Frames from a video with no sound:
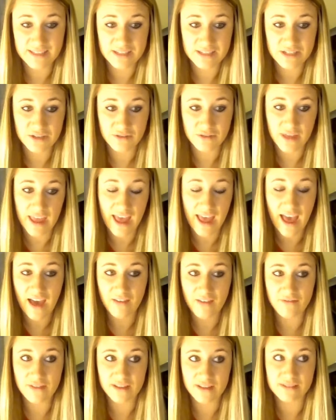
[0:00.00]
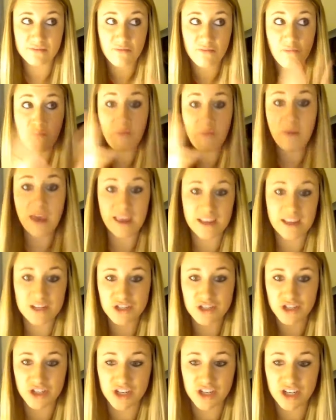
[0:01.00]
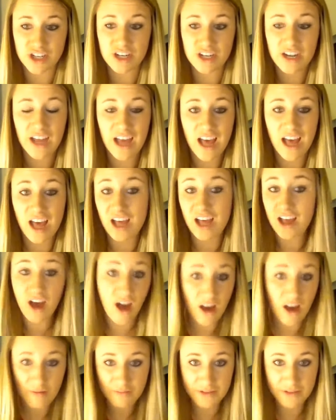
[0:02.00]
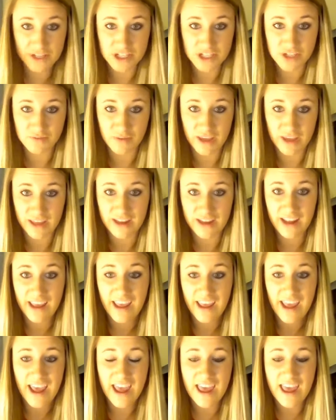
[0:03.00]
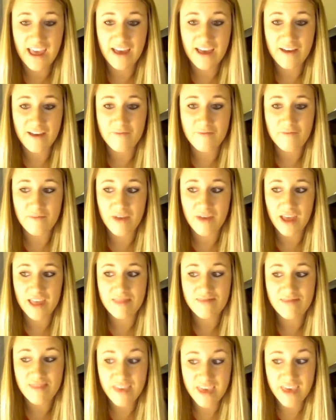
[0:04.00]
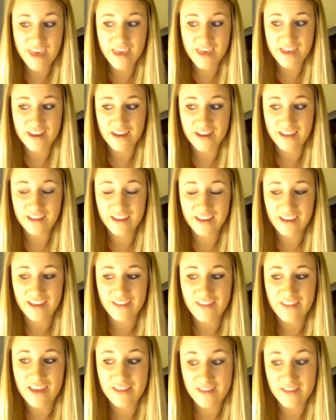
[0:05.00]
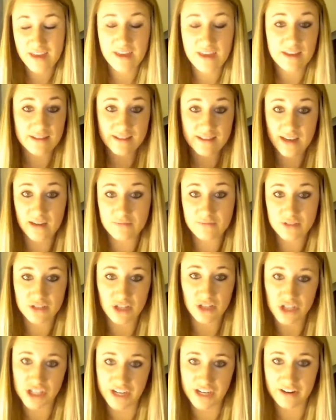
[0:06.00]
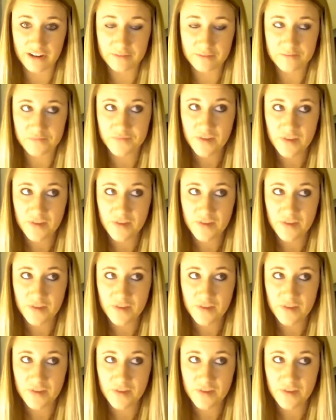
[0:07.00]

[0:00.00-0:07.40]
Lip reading: until they have this major accomplishment, and then they think it's time to start sharing.